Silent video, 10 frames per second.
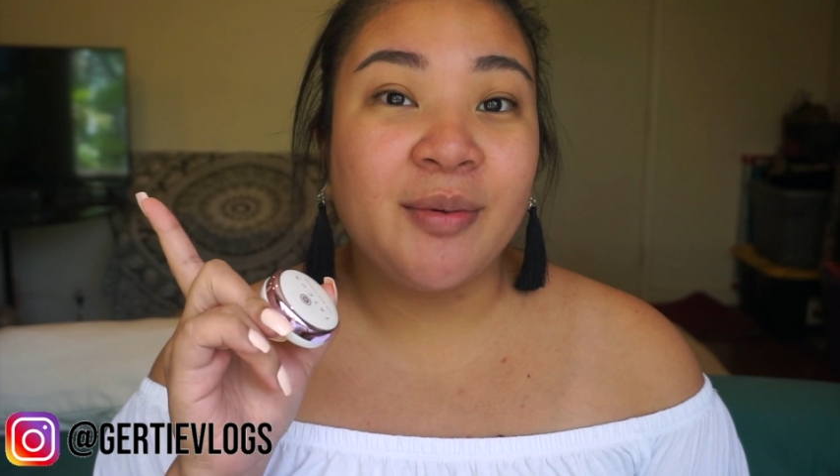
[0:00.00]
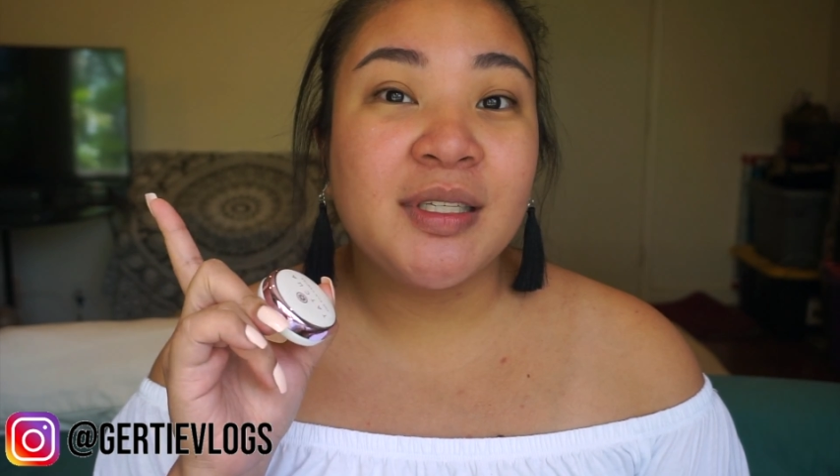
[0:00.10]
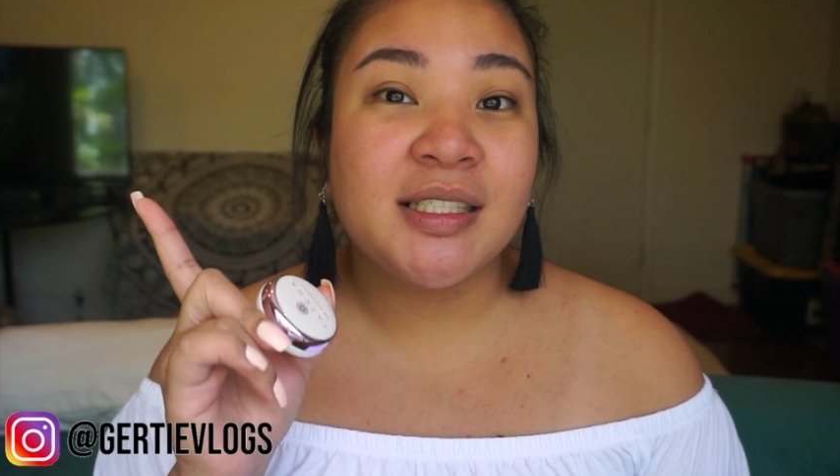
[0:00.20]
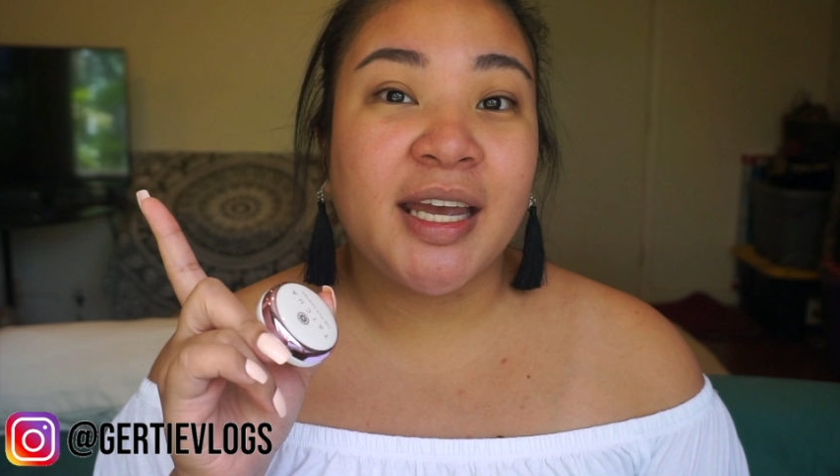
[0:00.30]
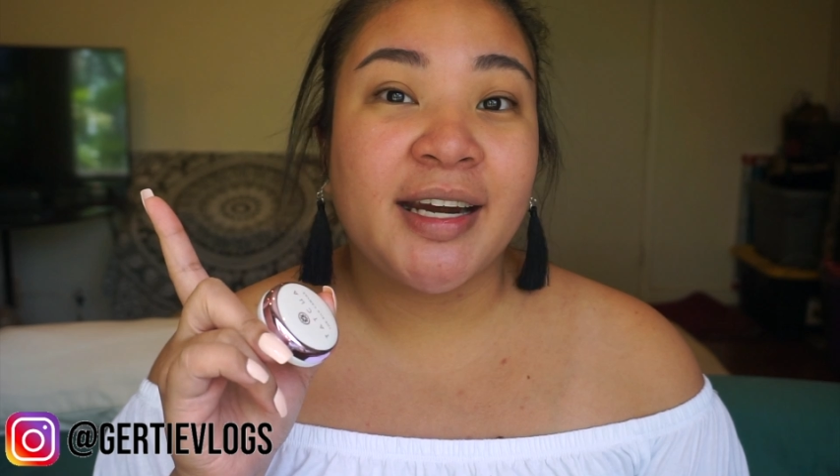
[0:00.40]
was
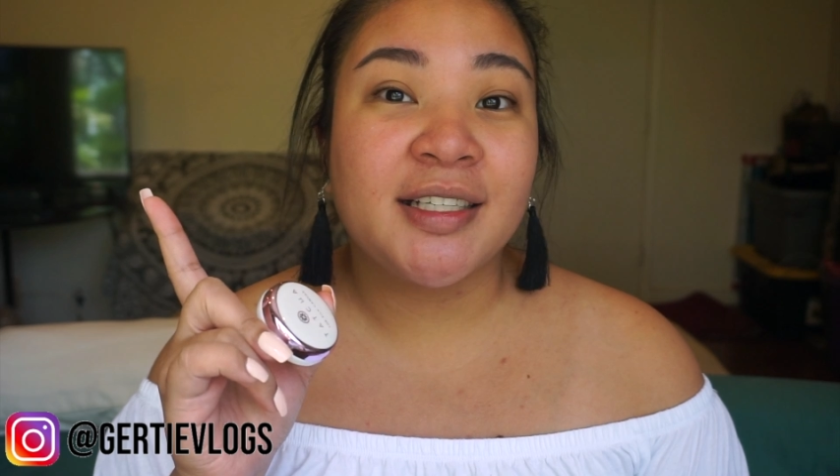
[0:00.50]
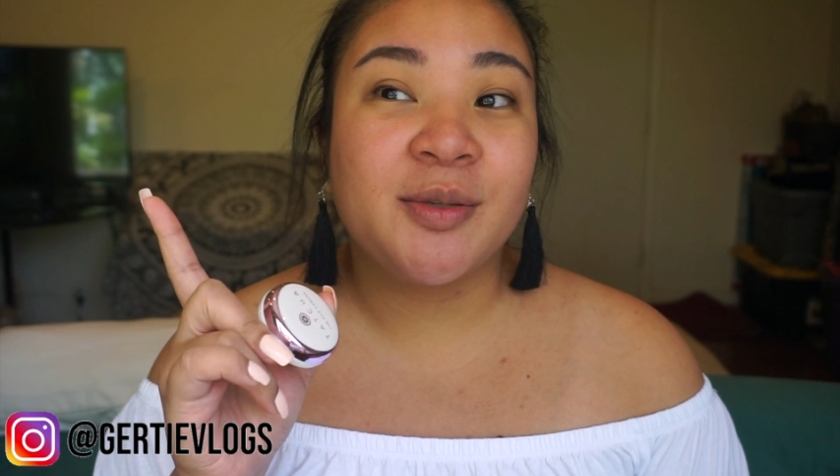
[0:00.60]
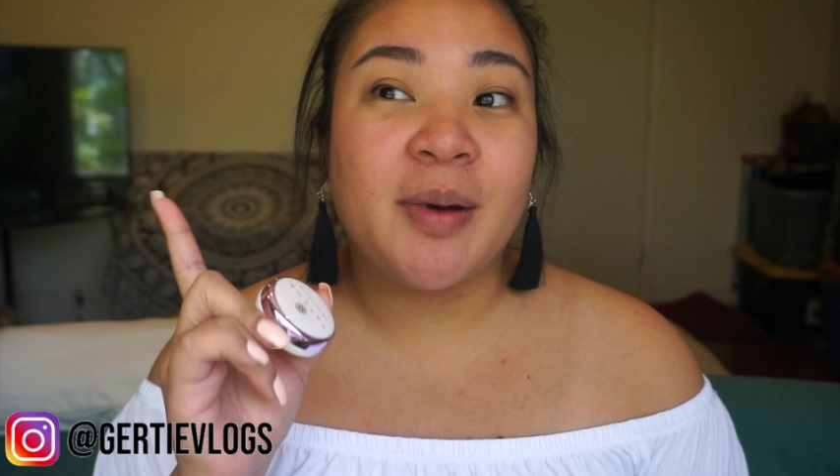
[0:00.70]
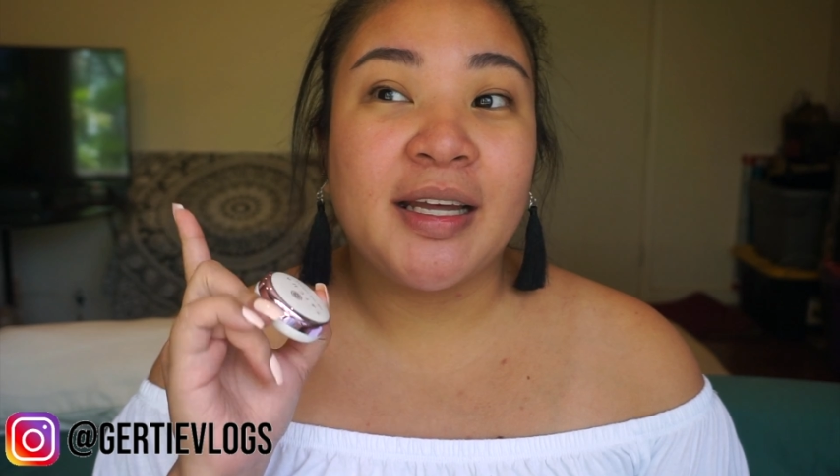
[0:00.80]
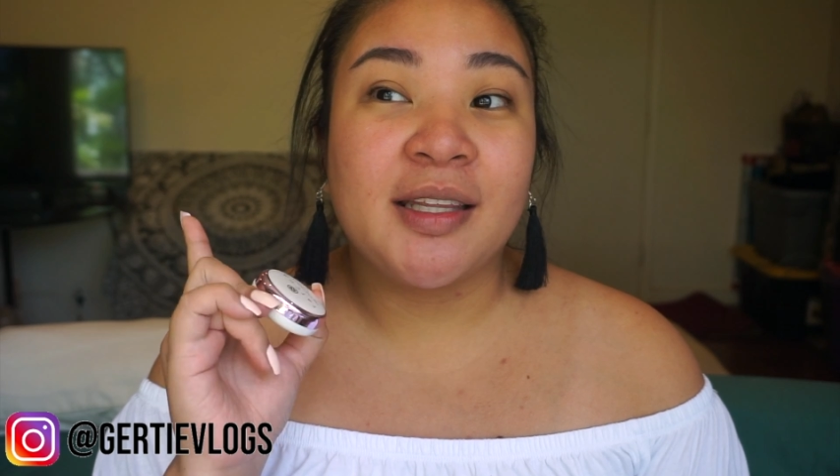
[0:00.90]
scared to
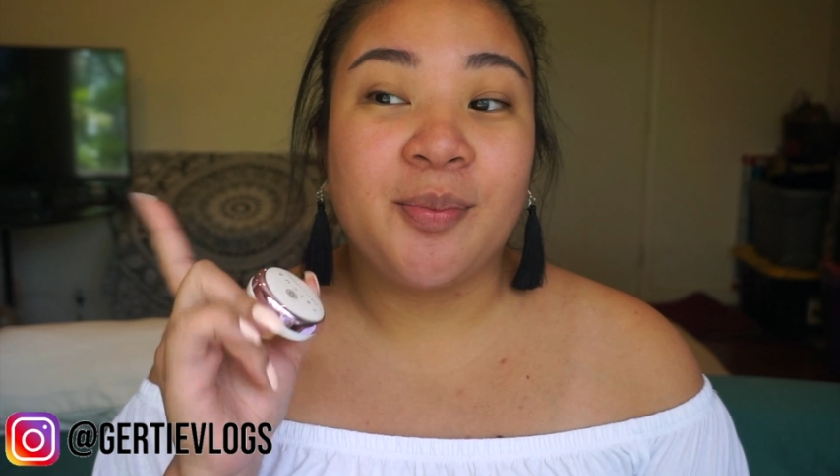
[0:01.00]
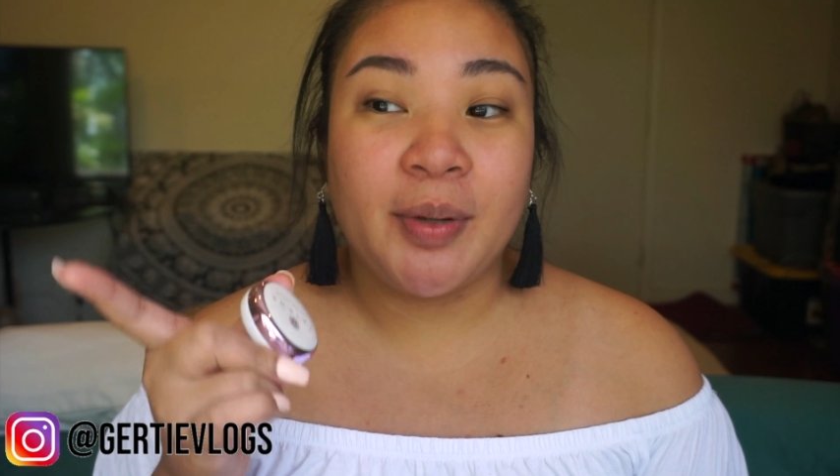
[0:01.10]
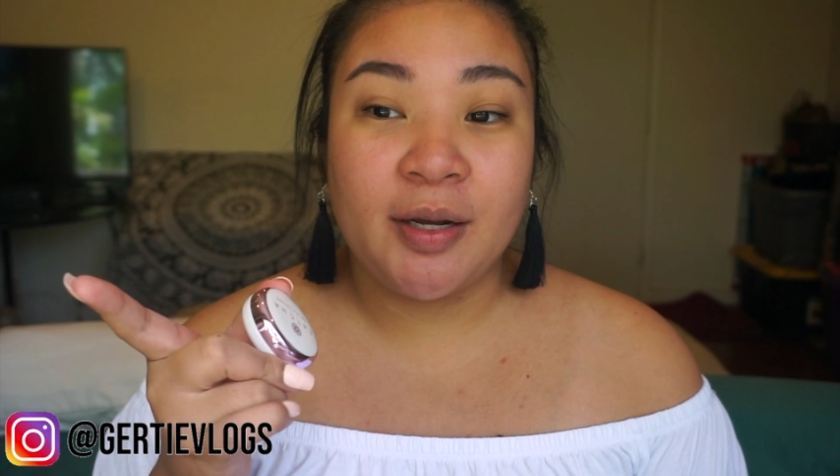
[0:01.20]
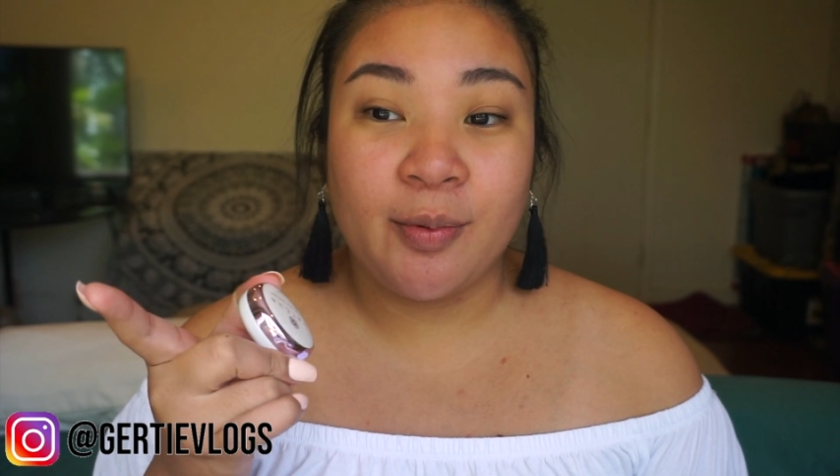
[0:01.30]
buy the big